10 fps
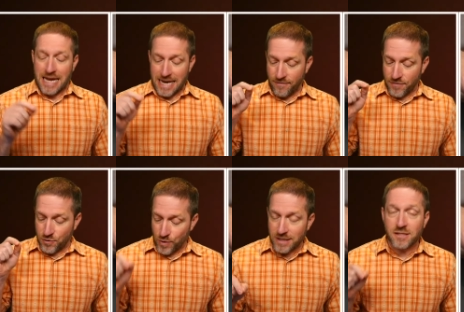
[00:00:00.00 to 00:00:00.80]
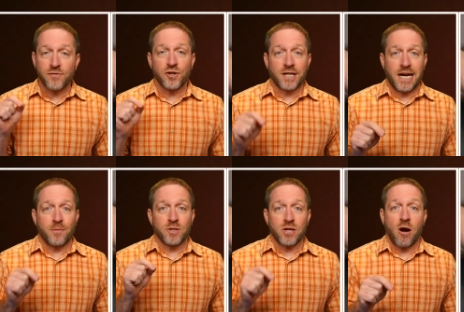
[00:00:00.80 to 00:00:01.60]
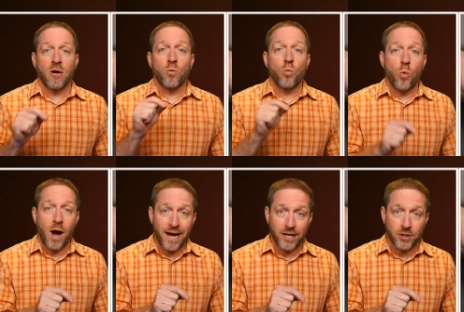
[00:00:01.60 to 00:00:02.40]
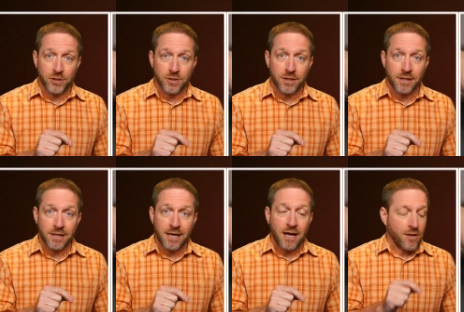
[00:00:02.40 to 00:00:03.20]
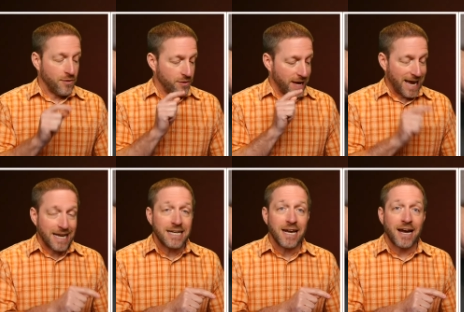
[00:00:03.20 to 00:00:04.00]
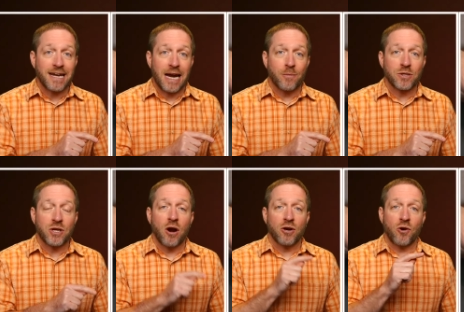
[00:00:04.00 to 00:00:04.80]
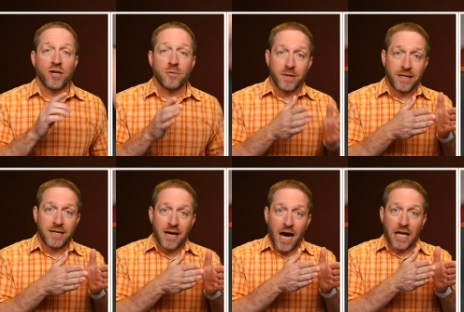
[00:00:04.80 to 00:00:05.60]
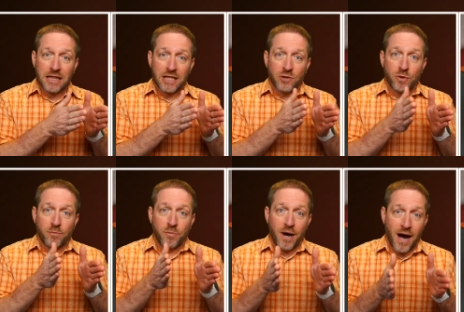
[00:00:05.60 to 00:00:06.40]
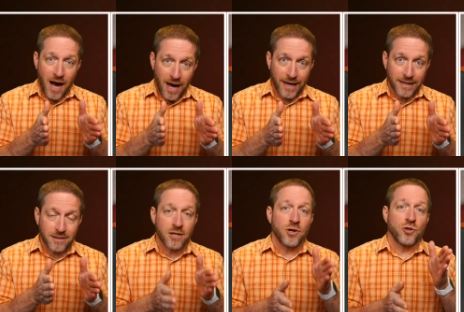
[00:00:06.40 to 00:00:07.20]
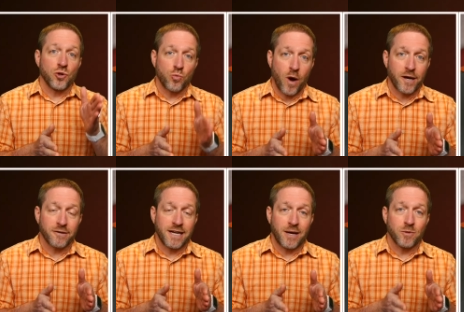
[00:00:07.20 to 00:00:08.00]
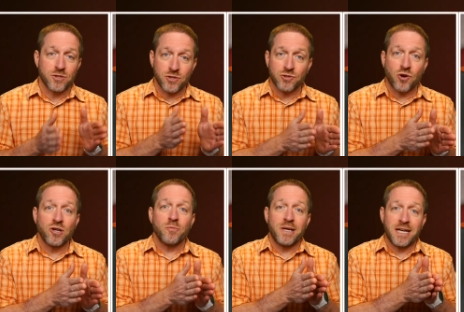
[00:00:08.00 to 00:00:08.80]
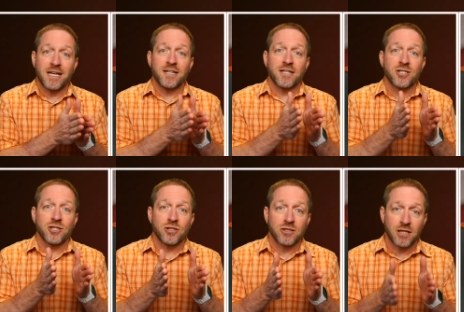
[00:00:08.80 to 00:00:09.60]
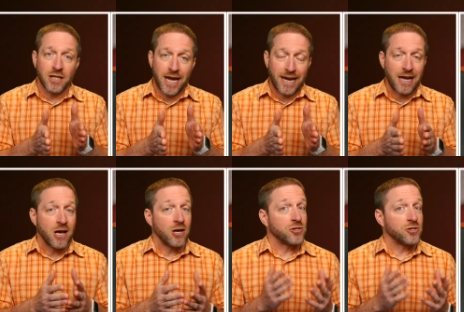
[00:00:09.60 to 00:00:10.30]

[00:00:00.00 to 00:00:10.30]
If the rest of your cameras are wired, the NDI cameras are going to be a little bit behind your wired cameras. There's going to be an additional delay.